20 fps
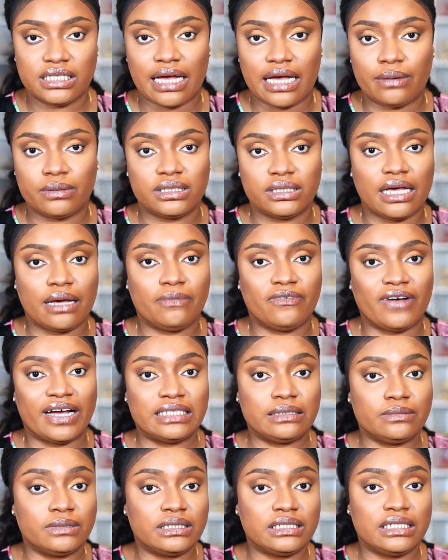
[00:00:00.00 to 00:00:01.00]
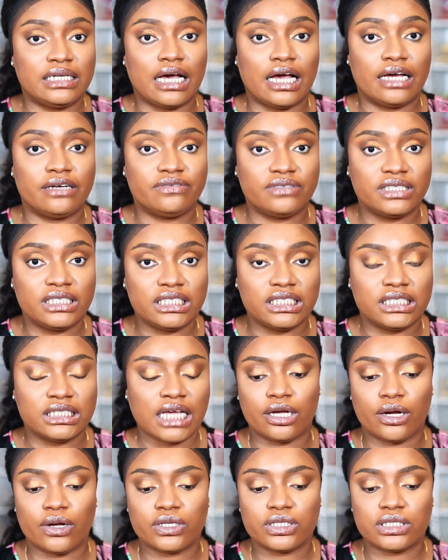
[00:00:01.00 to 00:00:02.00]
I would take vitamin C IVs.
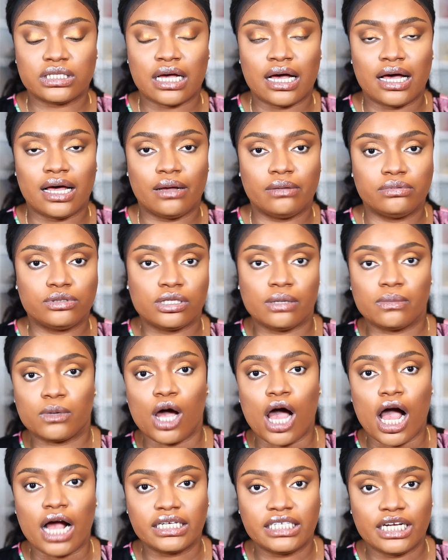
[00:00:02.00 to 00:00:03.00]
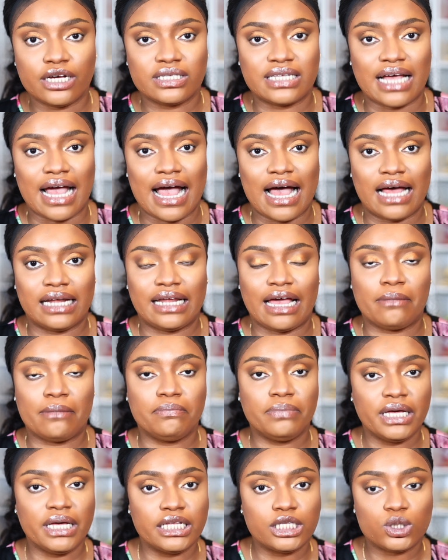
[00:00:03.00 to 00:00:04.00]
There's some cocktails that had
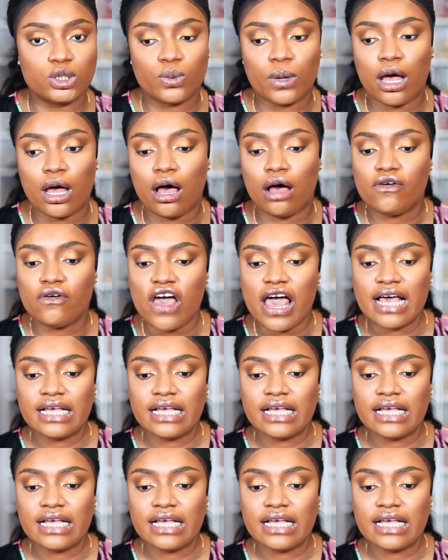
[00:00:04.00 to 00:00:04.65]
like B12,